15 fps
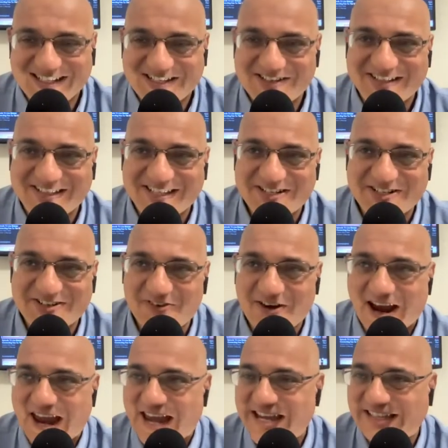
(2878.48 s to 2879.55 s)
you can go
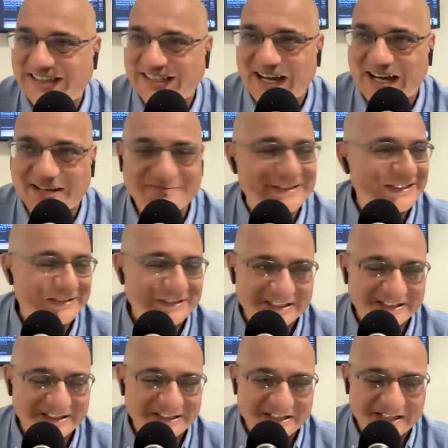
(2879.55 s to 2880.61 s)
anytime
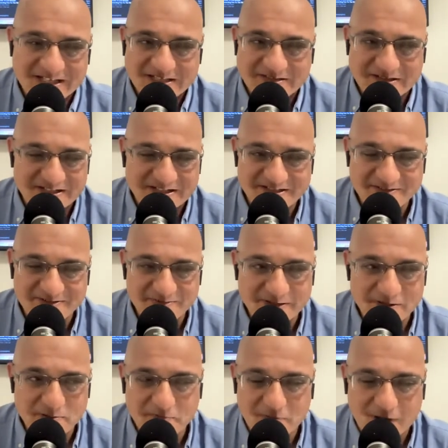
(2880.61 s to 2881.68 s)
in
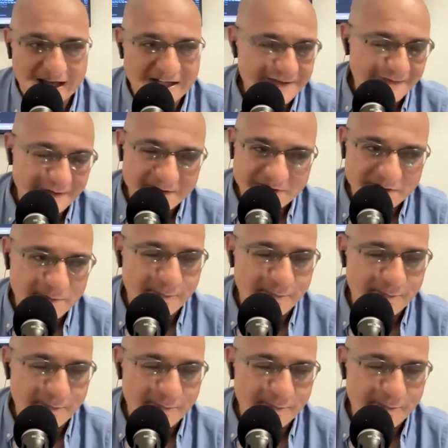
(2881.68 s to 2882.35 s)
history, past, future,